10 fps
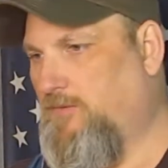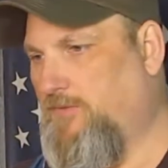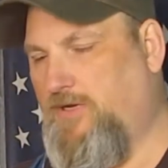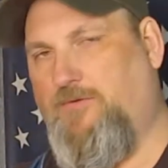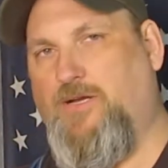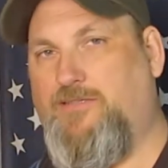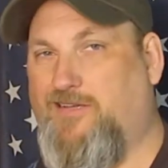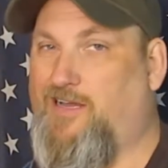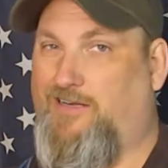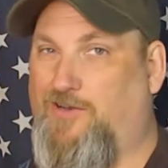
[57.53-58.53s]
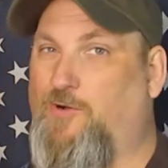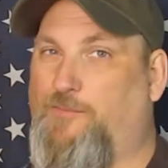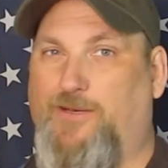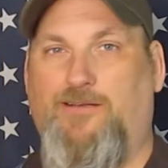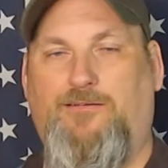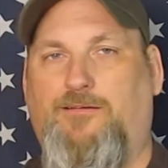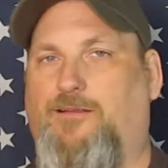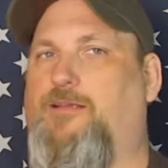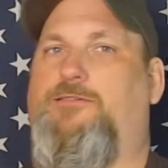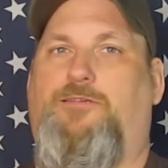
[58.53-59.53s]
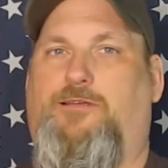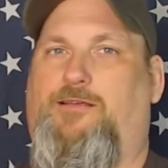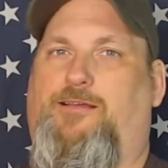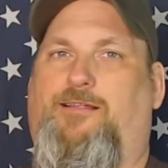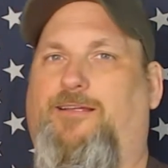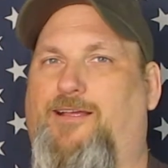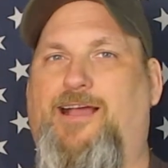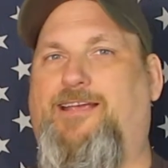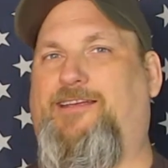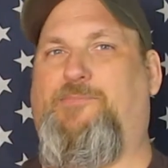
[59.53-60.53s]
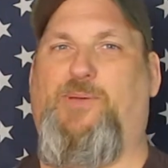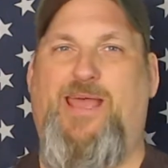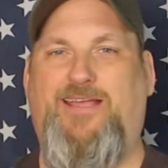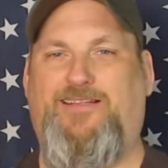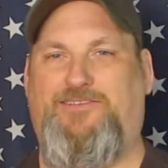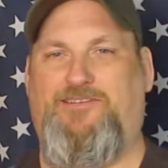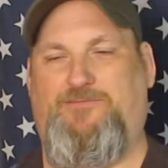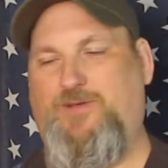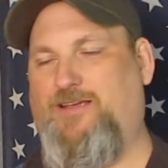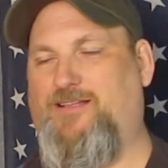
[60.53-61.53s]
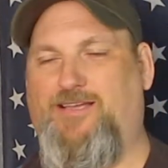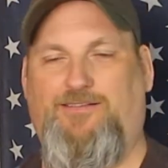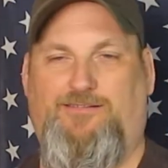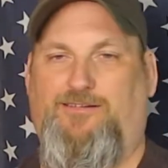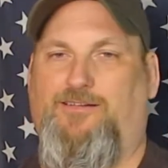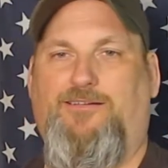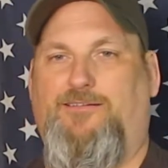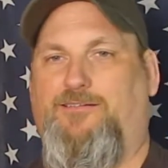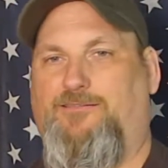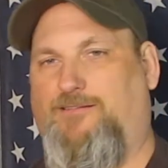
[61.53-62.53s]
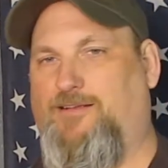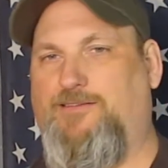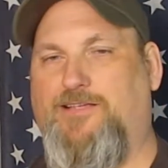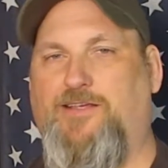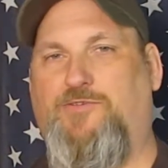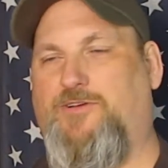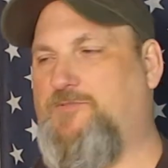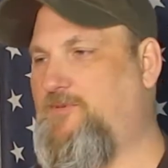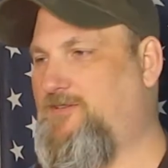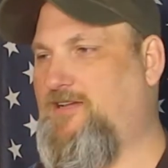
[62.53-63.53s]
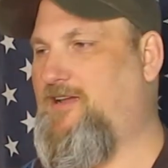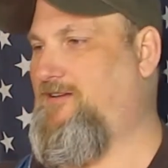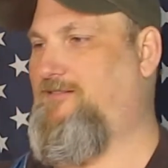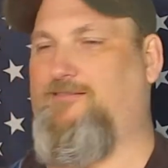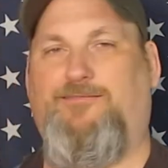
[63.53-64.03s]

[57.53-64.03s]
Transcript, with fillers: But anyways, I did open it. It's, uh, I get a package in the mail. I, it's like Christmas. I,